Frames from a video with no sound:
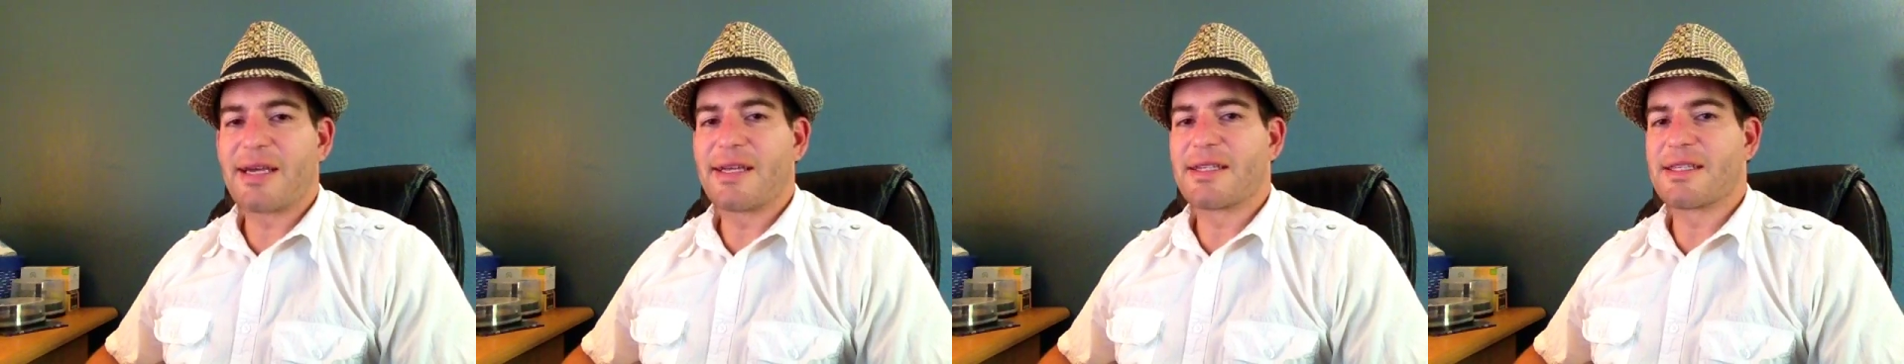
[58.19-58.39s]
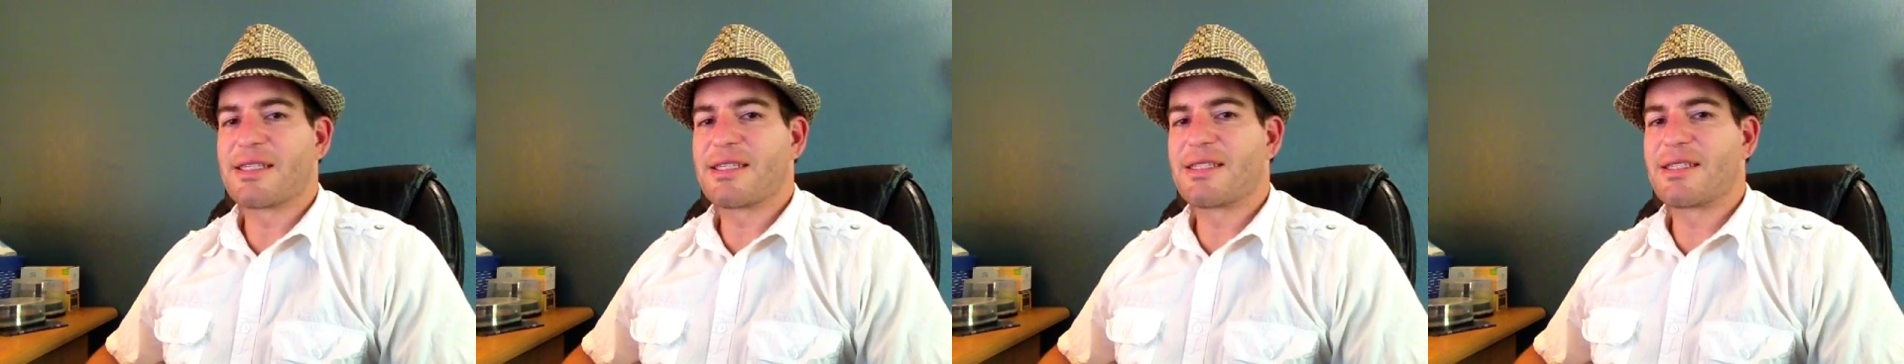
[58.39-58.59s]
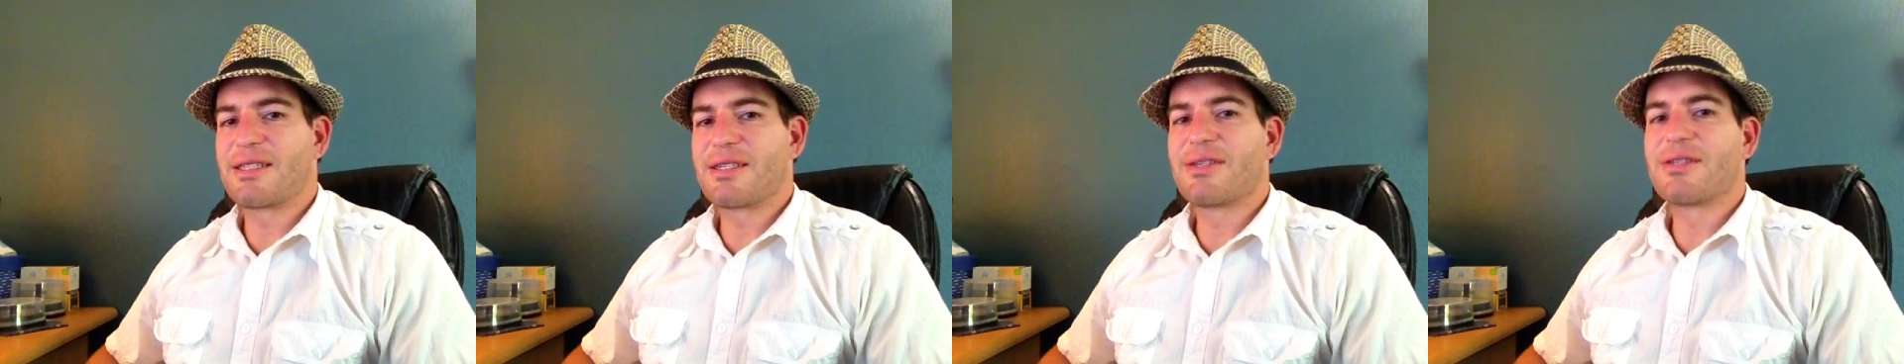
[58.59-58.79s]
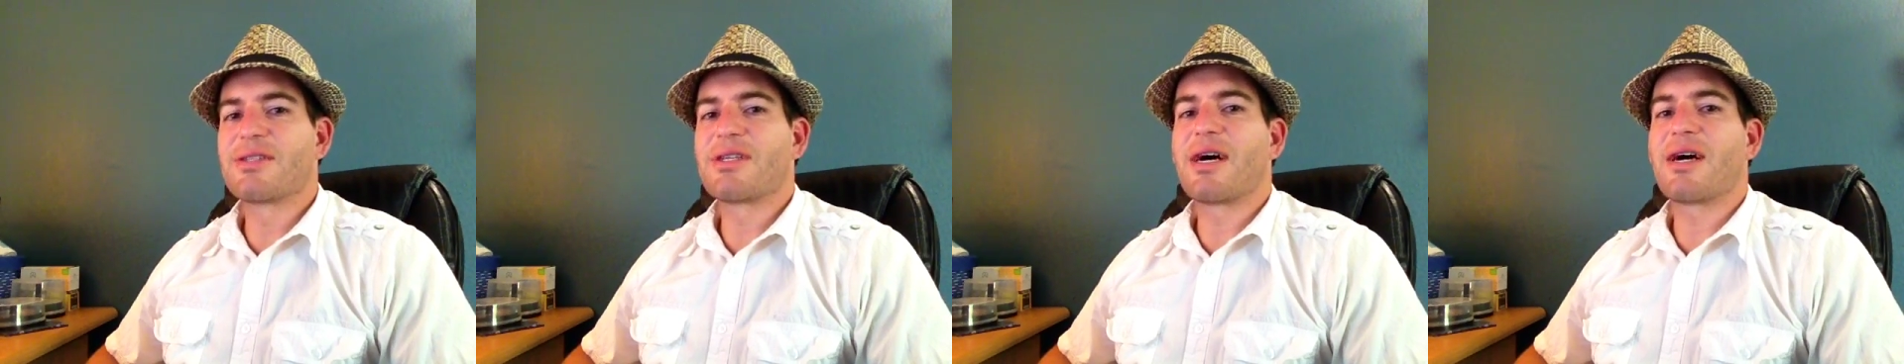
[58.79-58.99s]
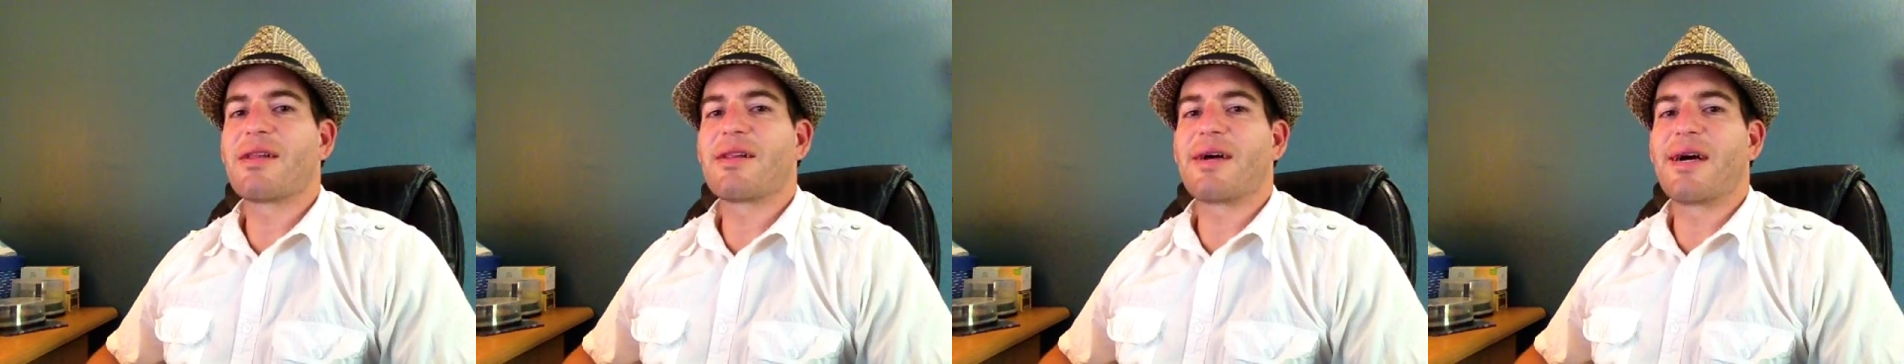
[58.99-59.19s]
and it's still
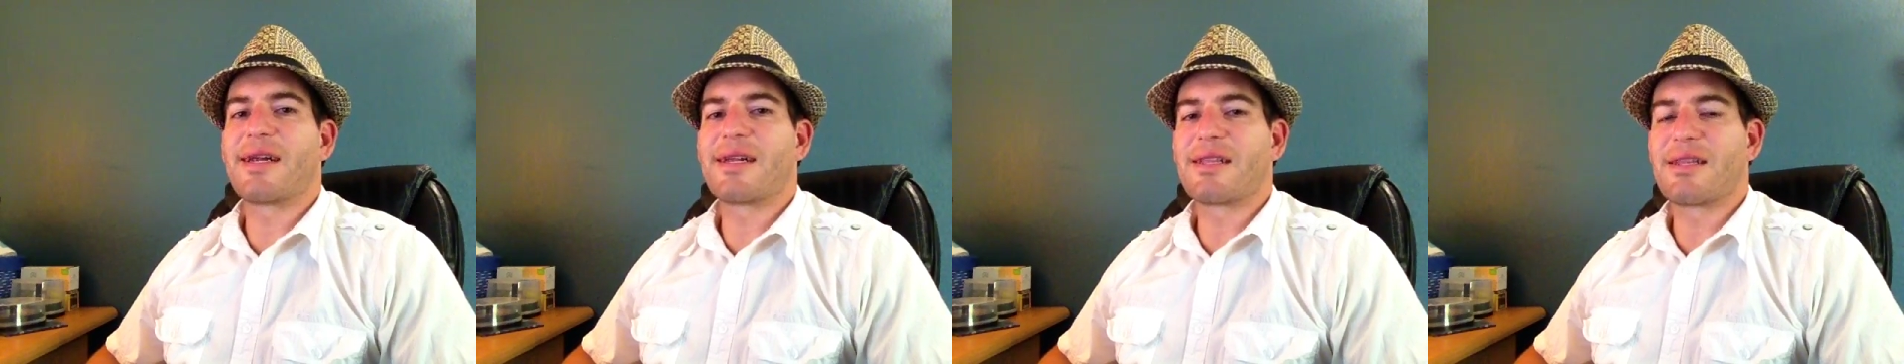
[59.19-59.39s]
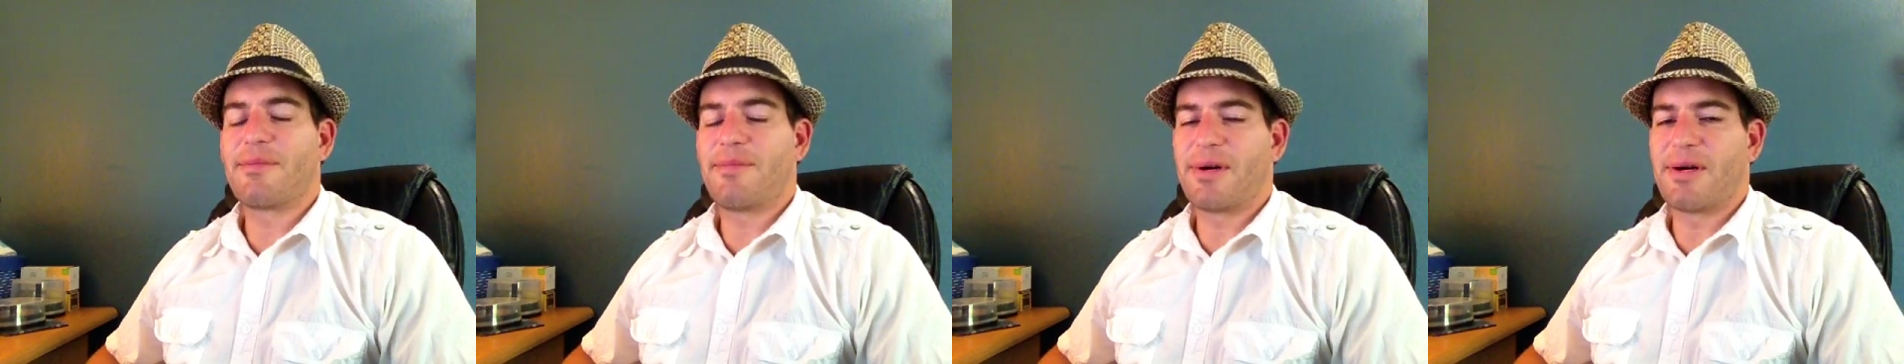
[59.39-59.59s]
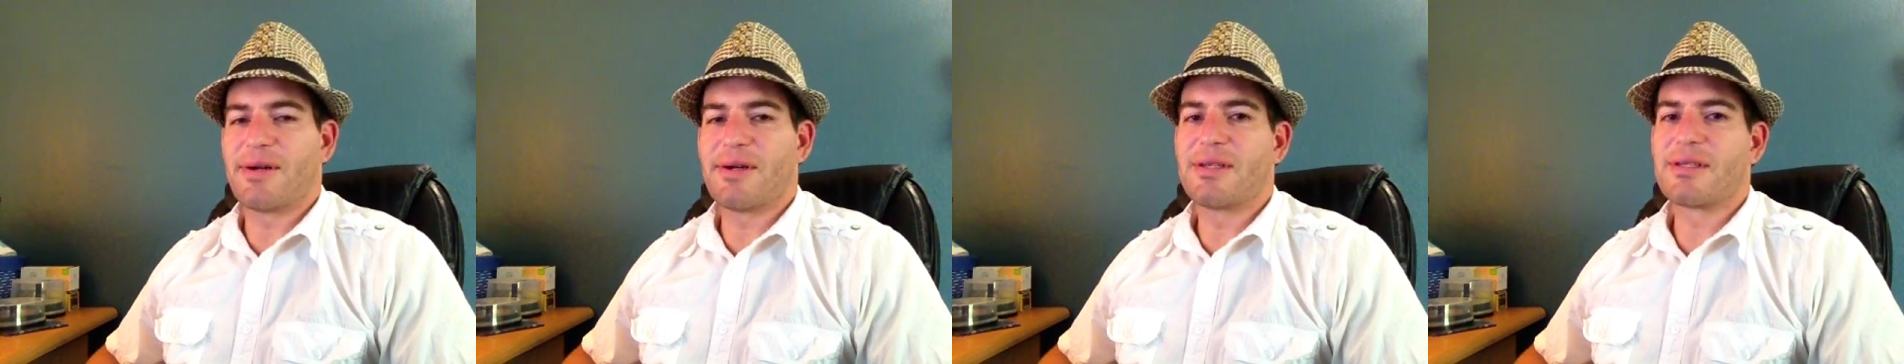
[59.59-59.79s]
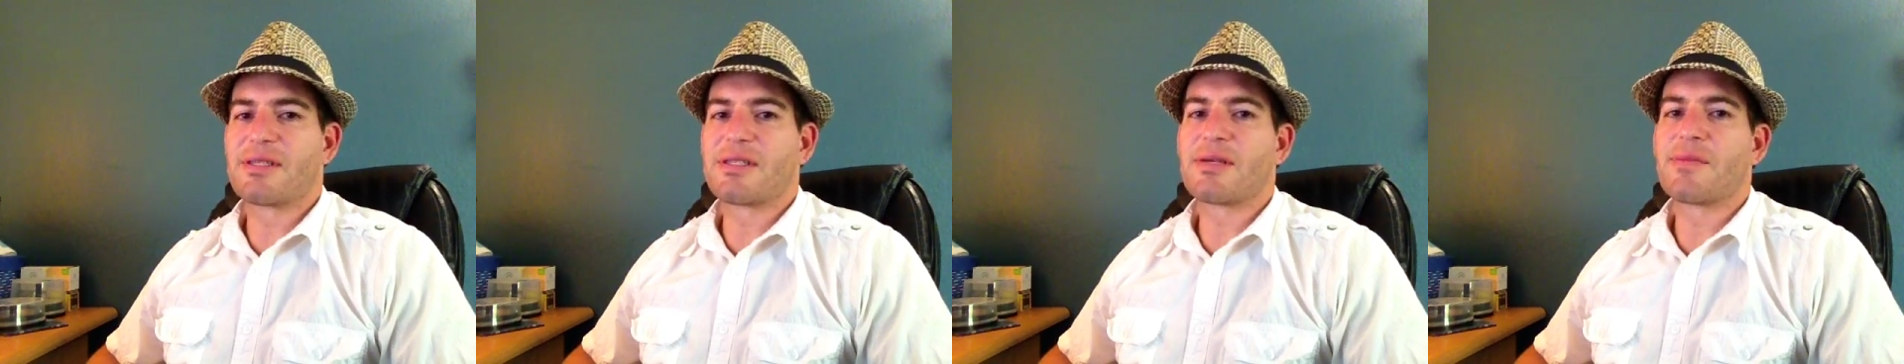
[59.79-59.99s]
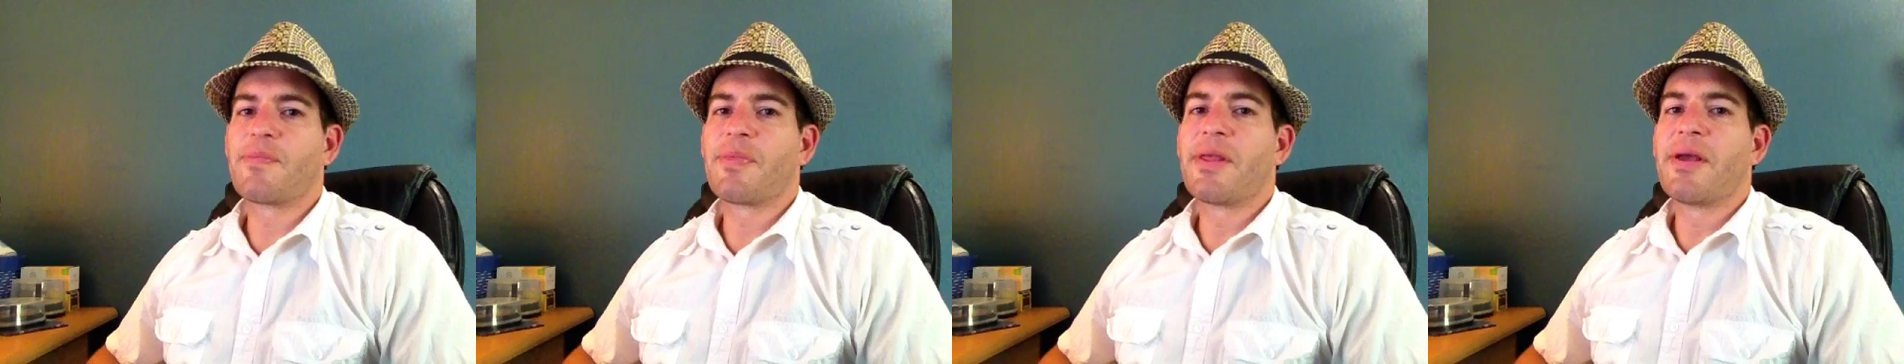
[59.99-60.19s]
not lighting the
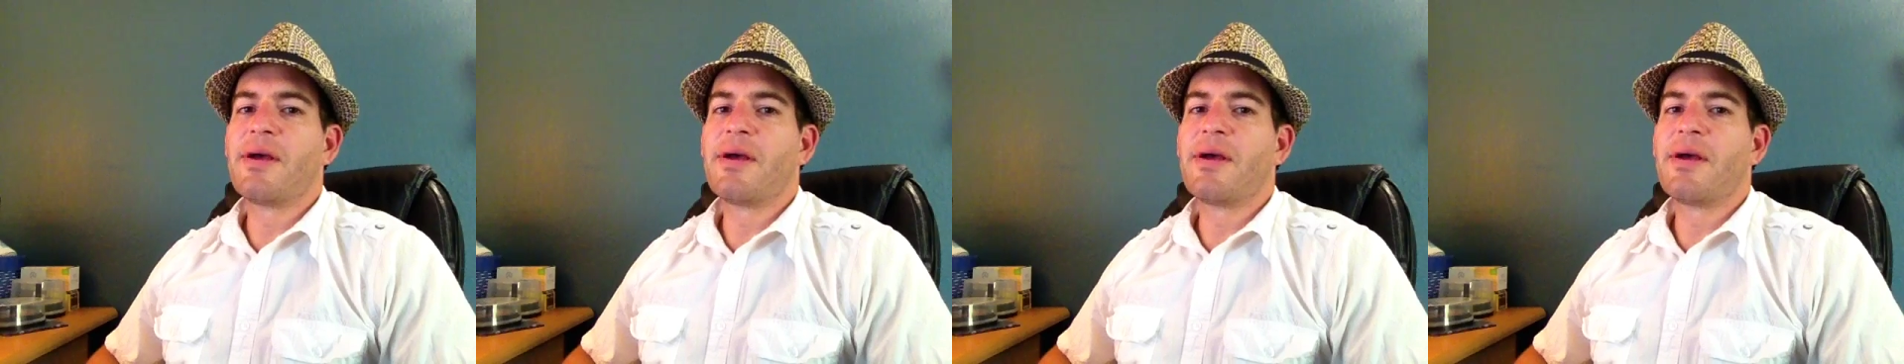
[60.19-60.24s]
pellets,